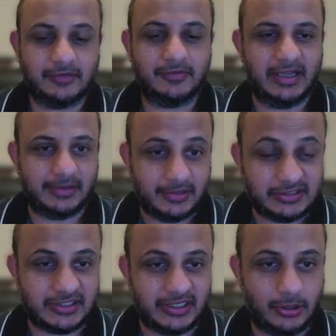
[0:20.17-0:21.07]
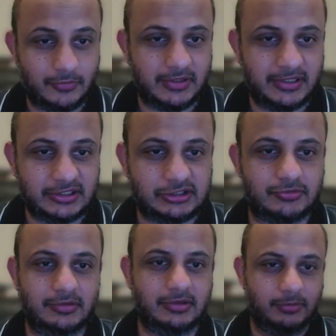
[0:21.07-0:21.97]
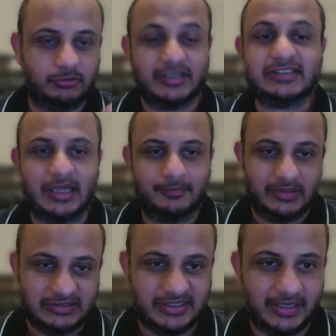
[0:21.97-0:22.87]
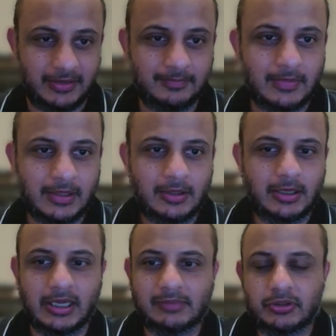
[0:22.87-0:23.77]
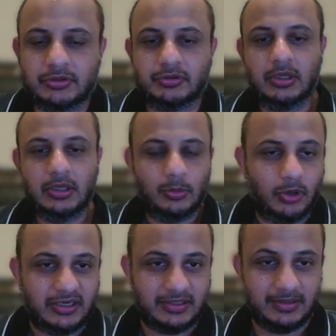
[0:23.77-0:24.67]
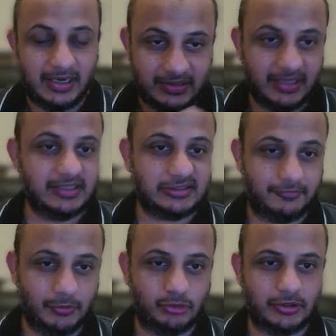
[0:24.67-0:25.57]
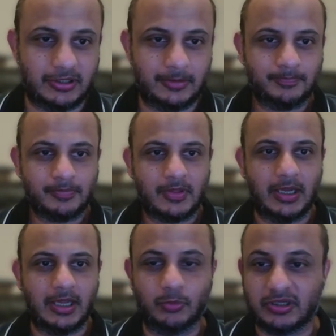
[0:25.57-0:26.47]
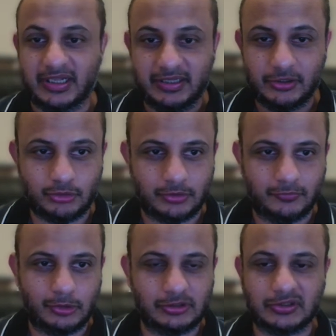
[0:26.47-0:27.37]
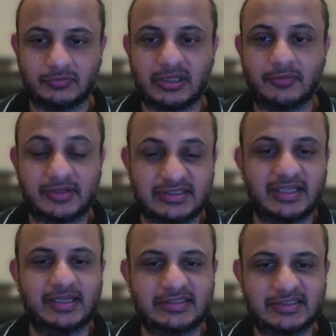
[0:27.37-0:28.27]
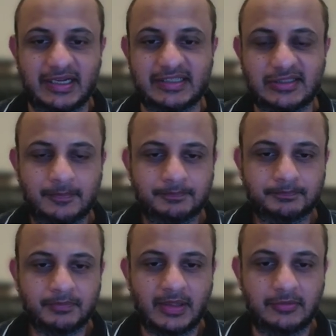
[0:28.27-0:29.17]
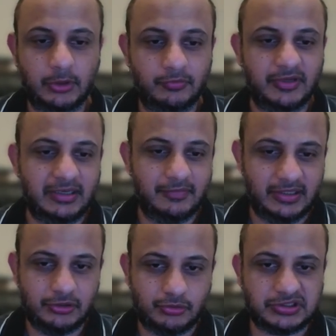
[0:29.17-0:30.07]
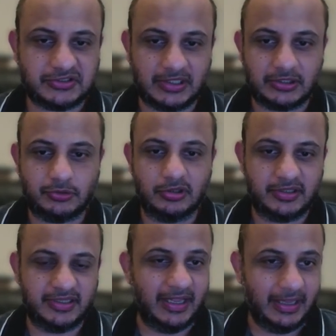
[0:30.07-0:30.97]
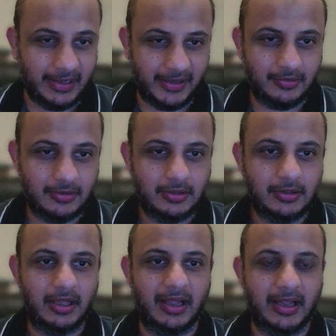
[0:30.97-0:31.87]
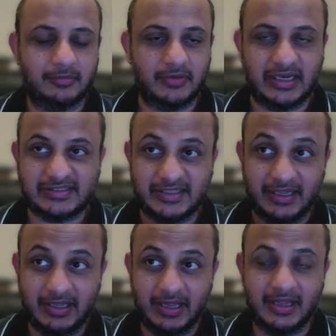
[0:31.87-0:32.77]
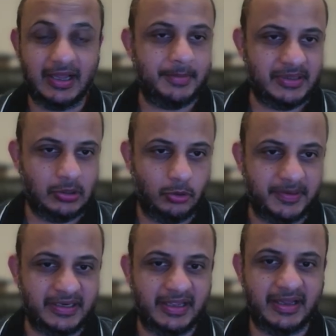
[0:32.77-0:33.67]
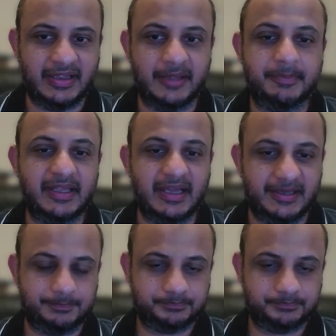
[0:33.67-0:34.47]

and understanding of the industry, the trends I've been seeing, and what I think is the future and what I think you should focus on. Well, the first thing is, guys, you really, really should start to learn AI. And when I say AI, I mean the OpenAI API.